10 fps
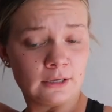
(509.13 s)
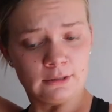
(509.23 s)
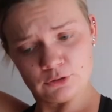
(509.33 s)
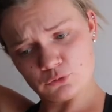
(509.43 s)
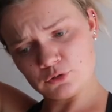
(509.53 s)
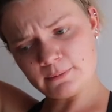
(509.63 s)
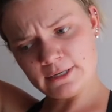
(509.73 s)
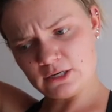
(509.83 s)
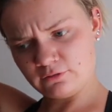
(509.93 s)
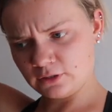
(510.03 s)
And this holds my
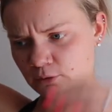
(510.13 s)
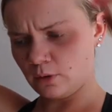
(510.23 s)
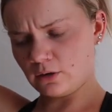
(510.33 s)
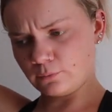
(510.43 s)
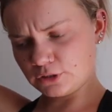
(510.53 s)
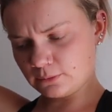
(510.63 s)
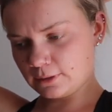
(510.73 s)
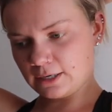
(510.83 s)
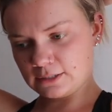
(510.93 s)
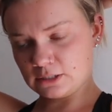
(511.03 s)
hair really well, which
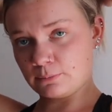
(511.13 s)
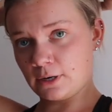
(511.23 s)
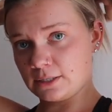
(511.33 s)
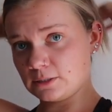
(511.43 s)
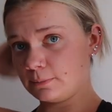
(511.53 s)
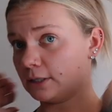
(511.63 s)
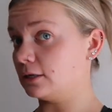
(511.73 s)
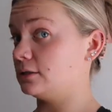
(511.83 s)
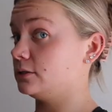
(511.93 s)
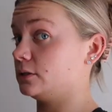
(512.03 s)
I'm kind of surprised
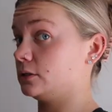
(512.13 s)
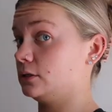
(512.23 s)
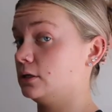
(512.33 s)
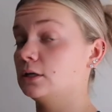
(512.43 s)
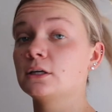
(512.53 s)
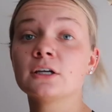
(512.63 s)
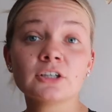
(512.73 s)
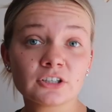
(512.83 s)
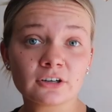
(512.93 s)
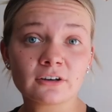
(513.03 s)
because
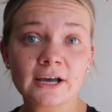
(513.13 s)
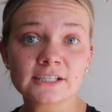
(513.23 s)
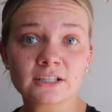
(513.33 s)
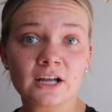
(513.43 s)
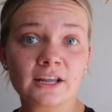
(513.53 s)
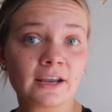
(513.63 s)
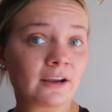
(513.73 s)
your girl has a lot of